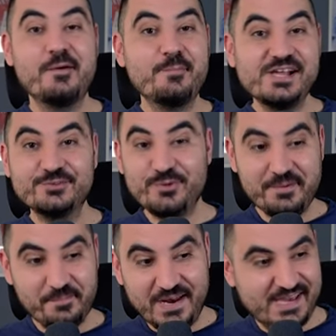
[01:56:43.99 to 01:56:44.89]
but we
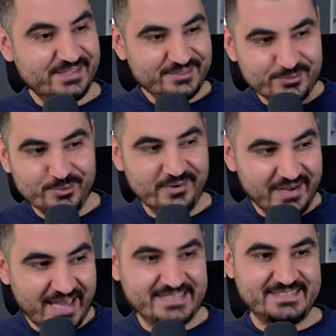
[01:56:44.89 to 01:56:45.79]
played two
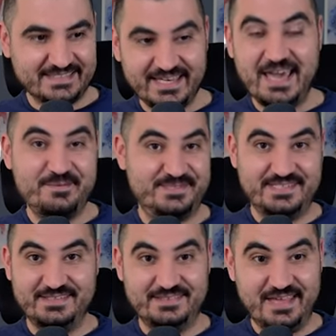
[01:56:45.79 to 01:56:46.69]
less games
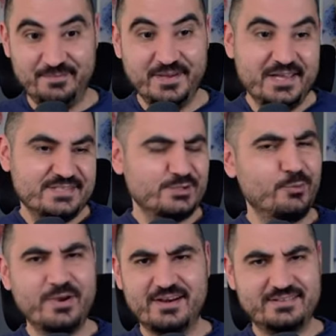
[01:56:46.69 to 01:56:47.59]
than them, so
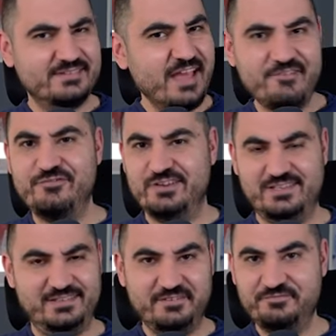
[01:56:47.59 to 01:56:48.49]
we're
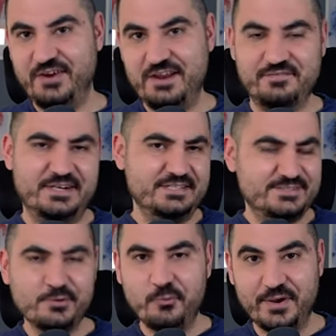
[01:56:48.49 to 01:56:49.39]
definitely the favorites
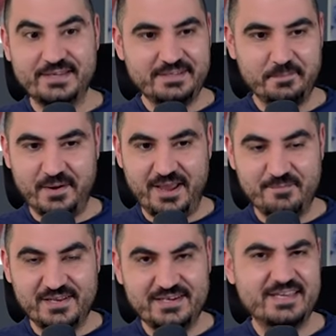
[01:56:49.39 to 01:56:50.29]
to win the
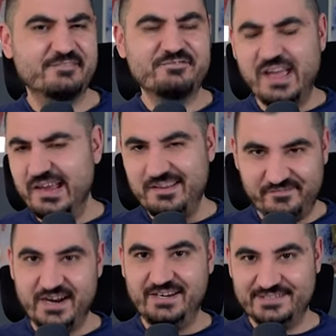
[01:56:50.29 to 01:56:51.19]
Premier League very,
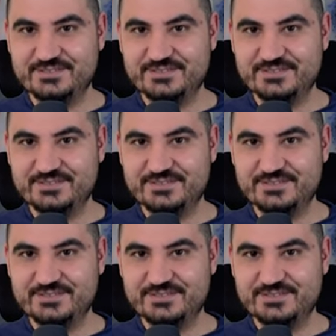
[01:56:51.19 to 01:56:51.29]
very